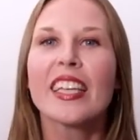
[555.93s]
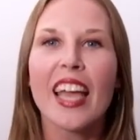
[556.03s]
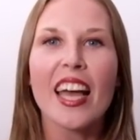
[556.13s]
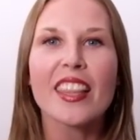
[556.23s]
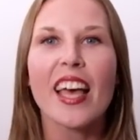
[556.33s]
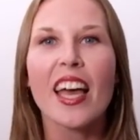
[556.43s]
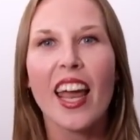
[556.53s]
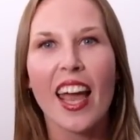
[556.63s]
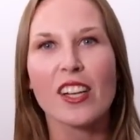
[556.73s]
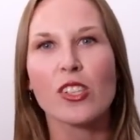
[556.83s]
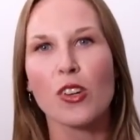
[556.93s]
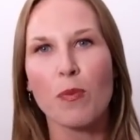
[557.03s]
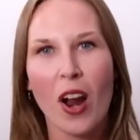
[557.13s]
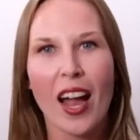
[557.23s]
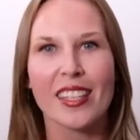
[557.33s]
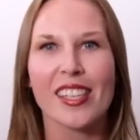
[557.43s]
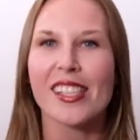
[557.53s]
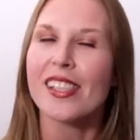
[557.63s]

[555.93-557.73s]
Get that extra practice.